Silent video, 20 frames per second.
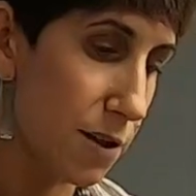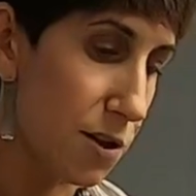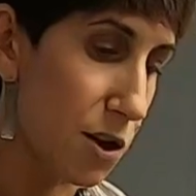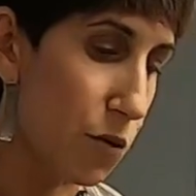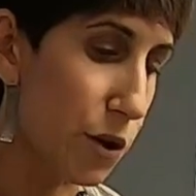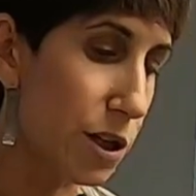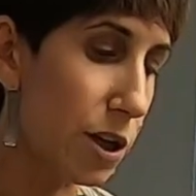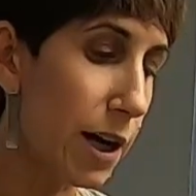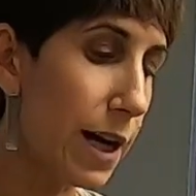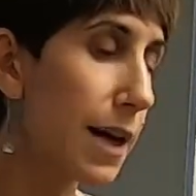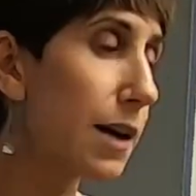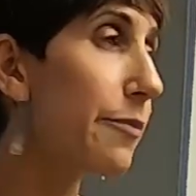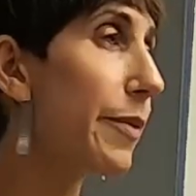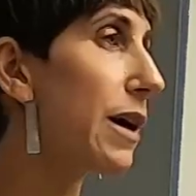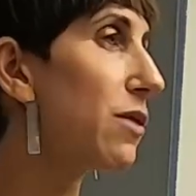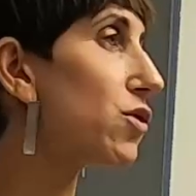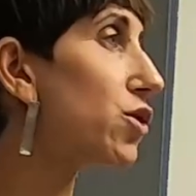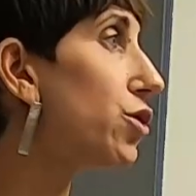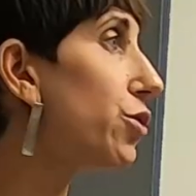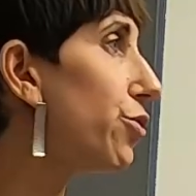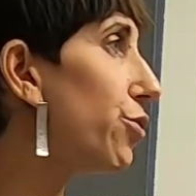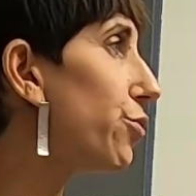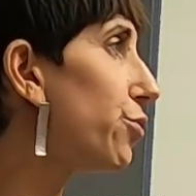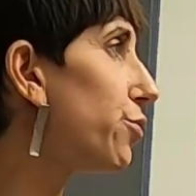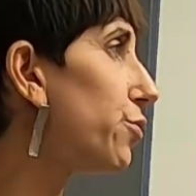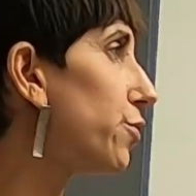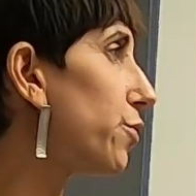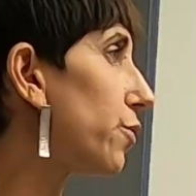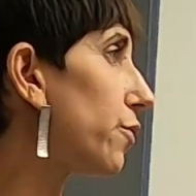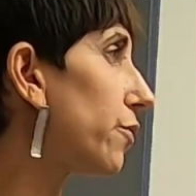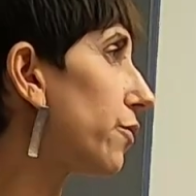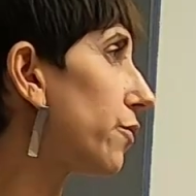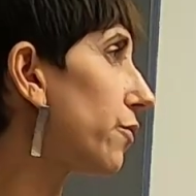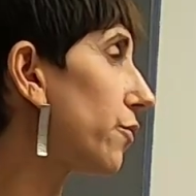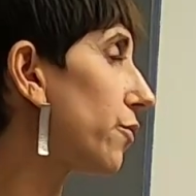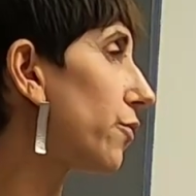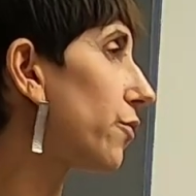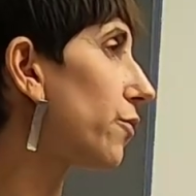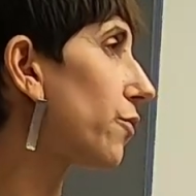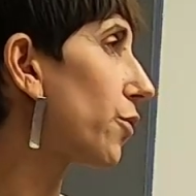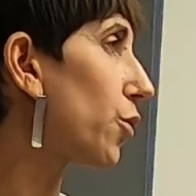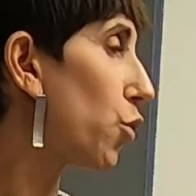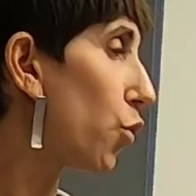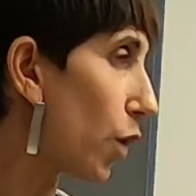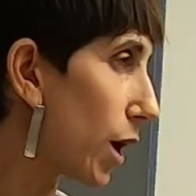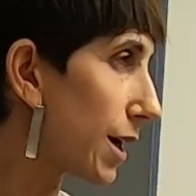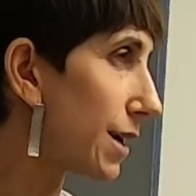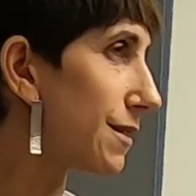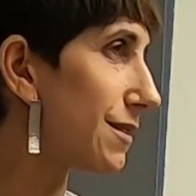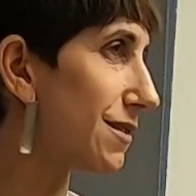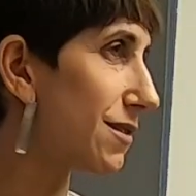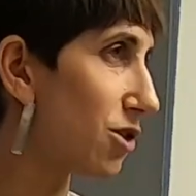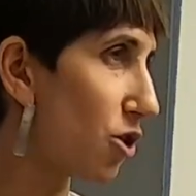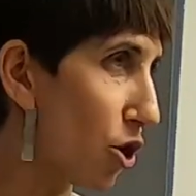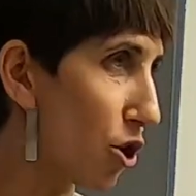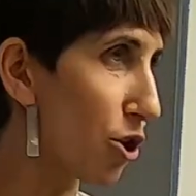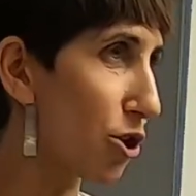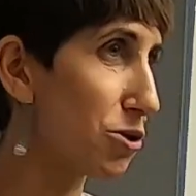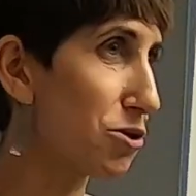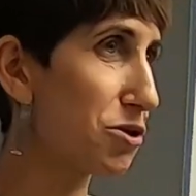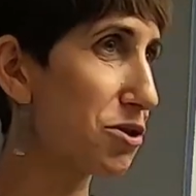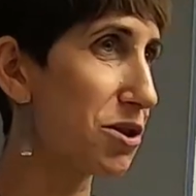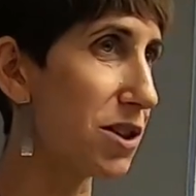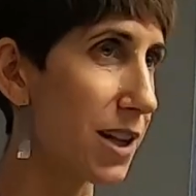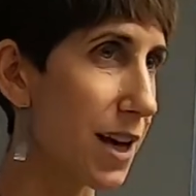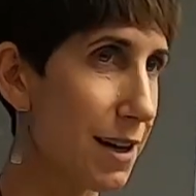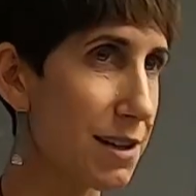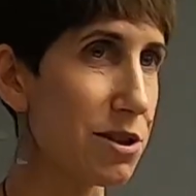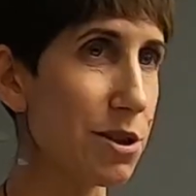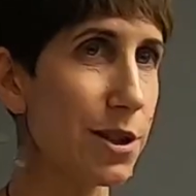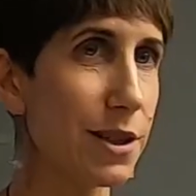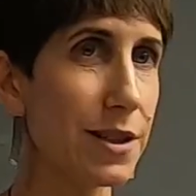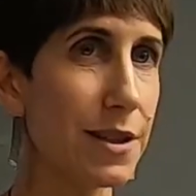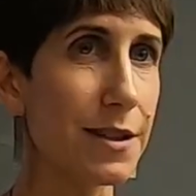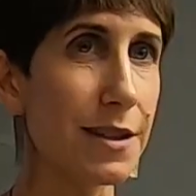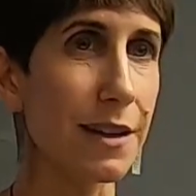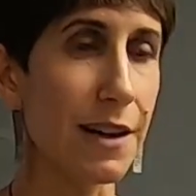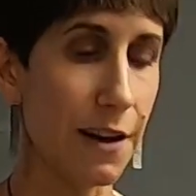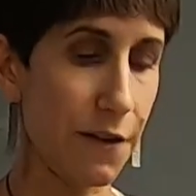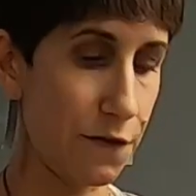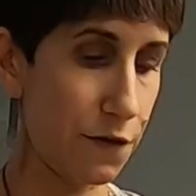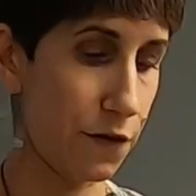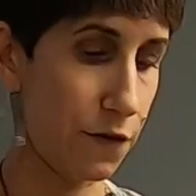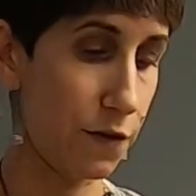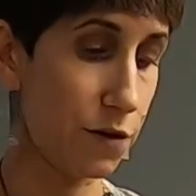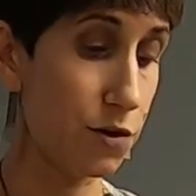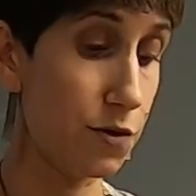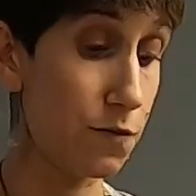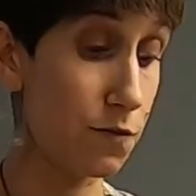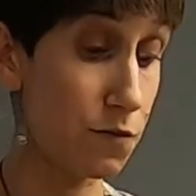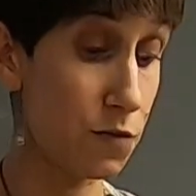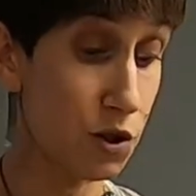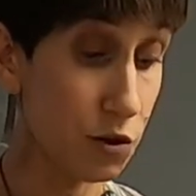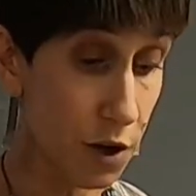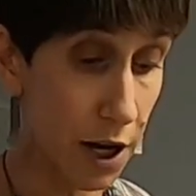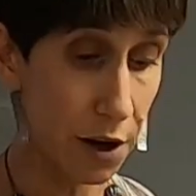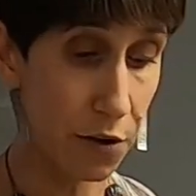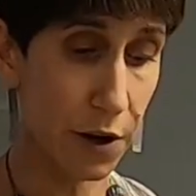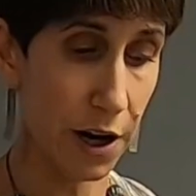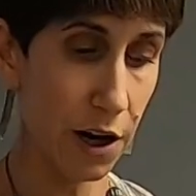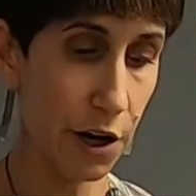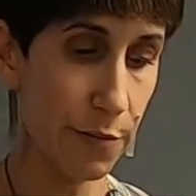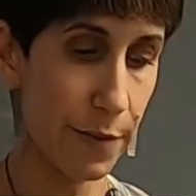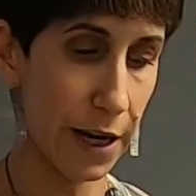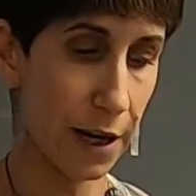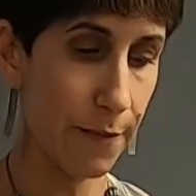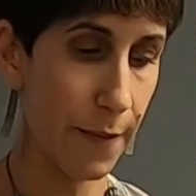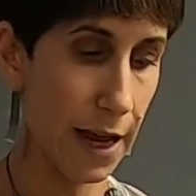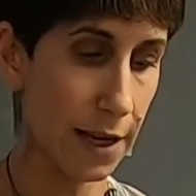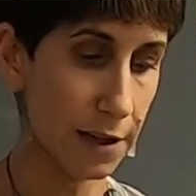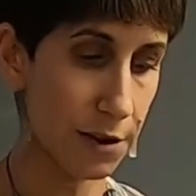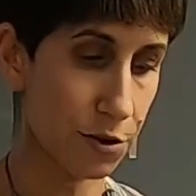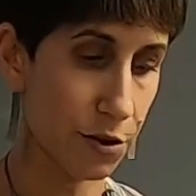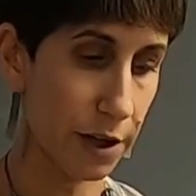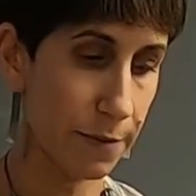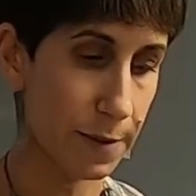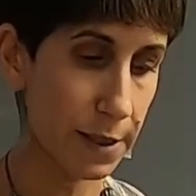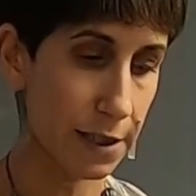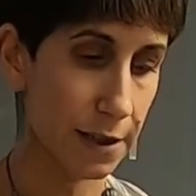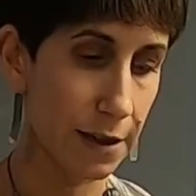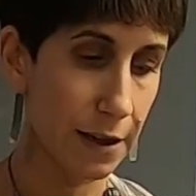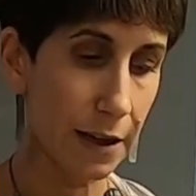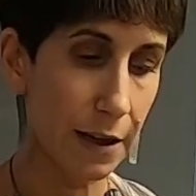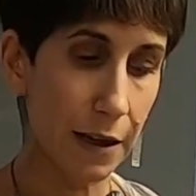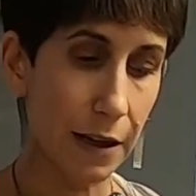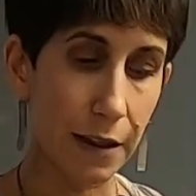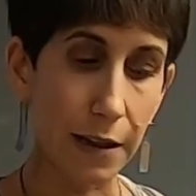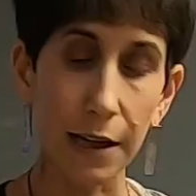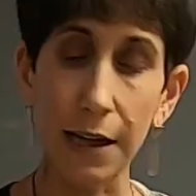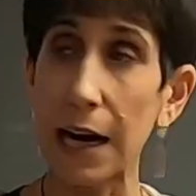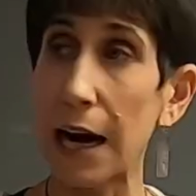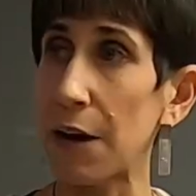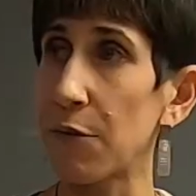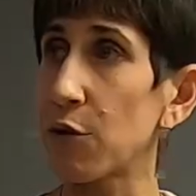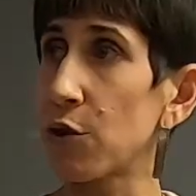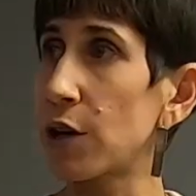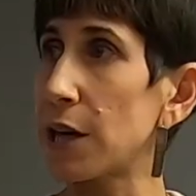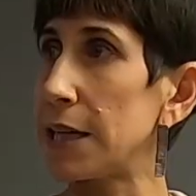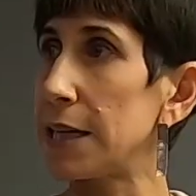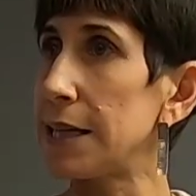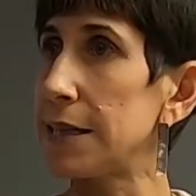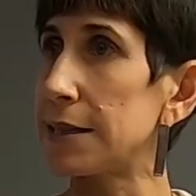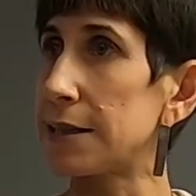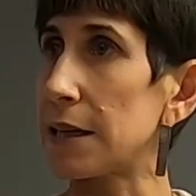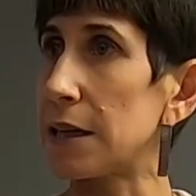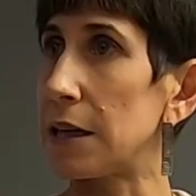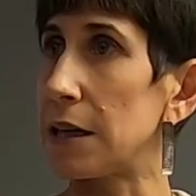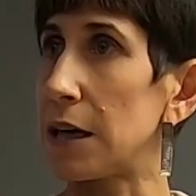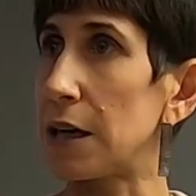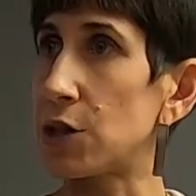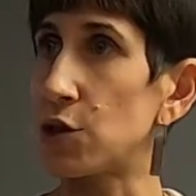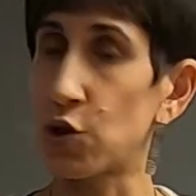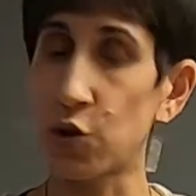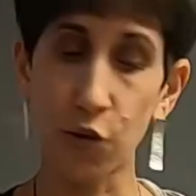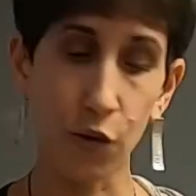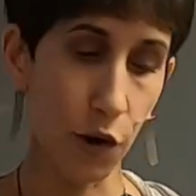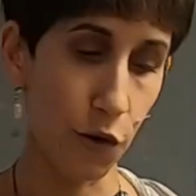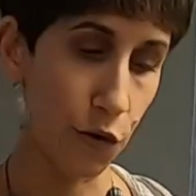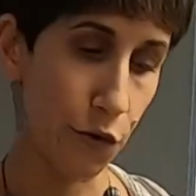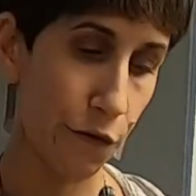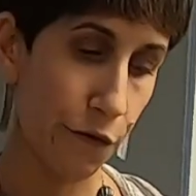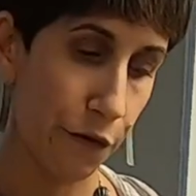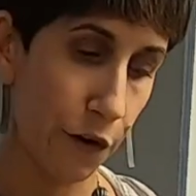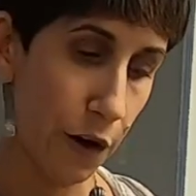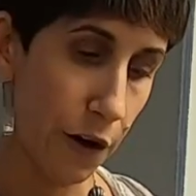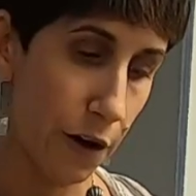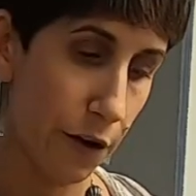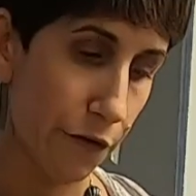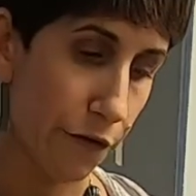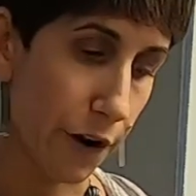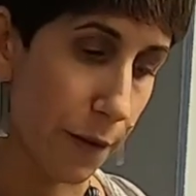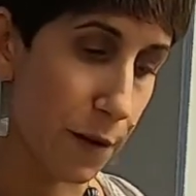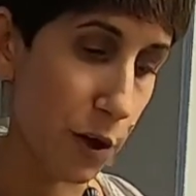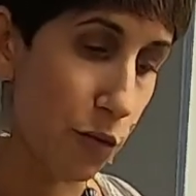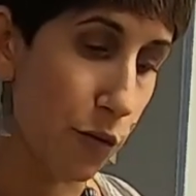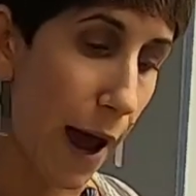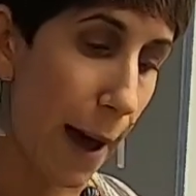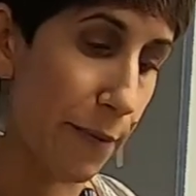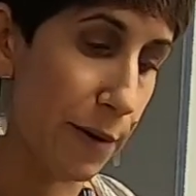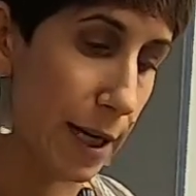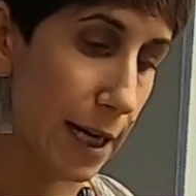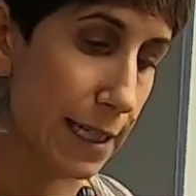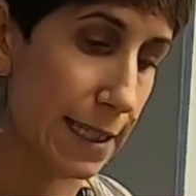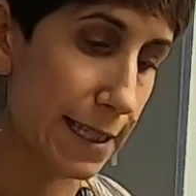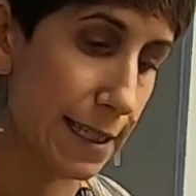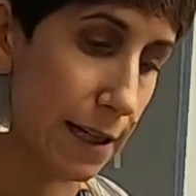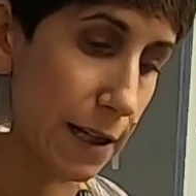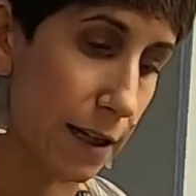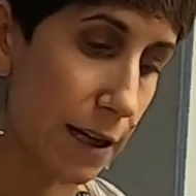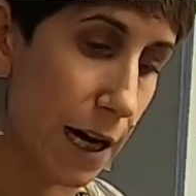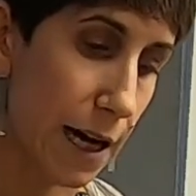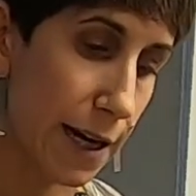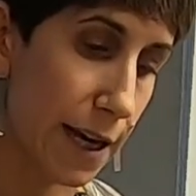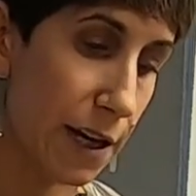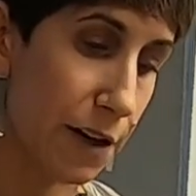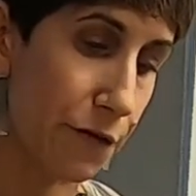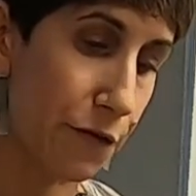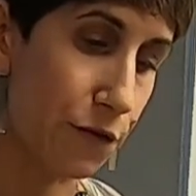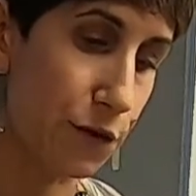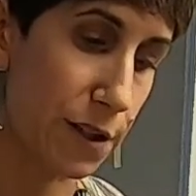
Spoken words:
So we're talking about two quite large collections of Judeo Arabic manuscripts. The Cairo Genizah, a trove from the Rabbinite synagogue in